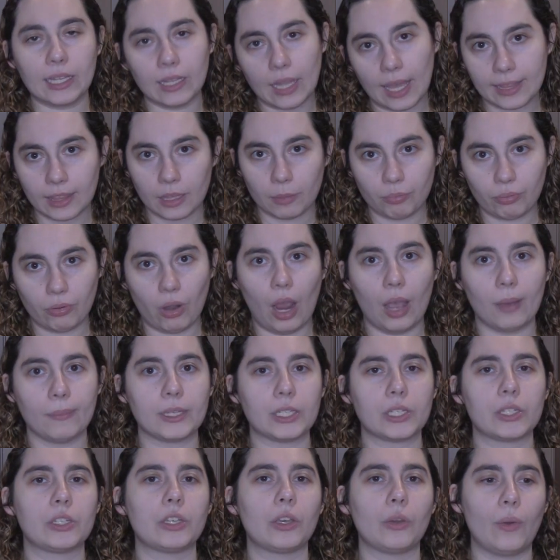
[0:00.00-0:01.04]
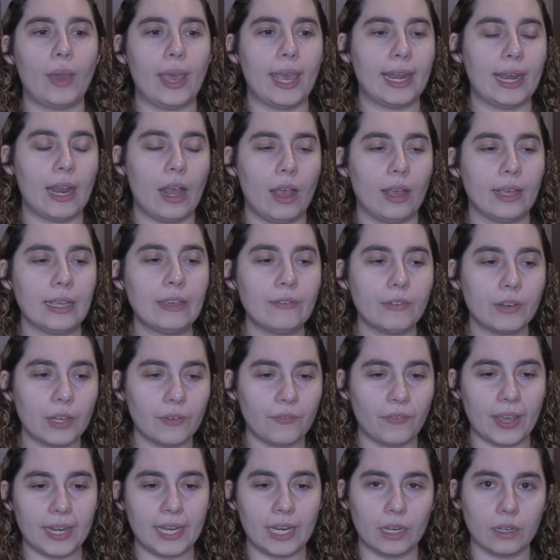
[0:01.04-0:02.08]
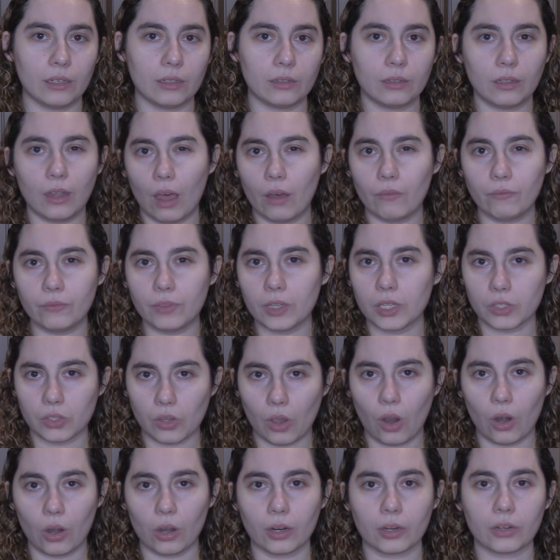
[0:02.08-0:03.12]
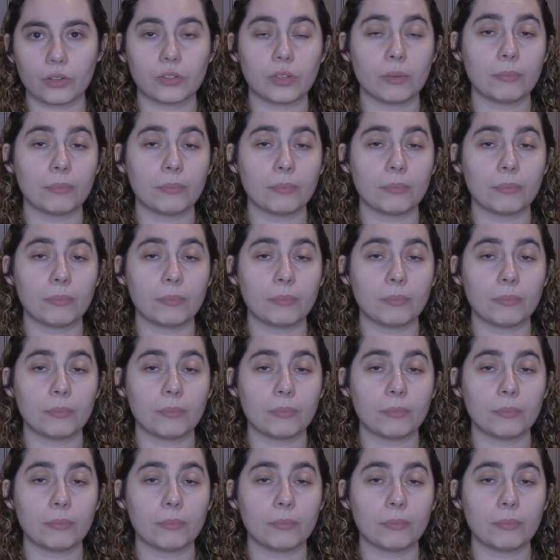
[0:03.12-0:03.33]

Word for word: I like the promise to it, even if I didn't love this arc.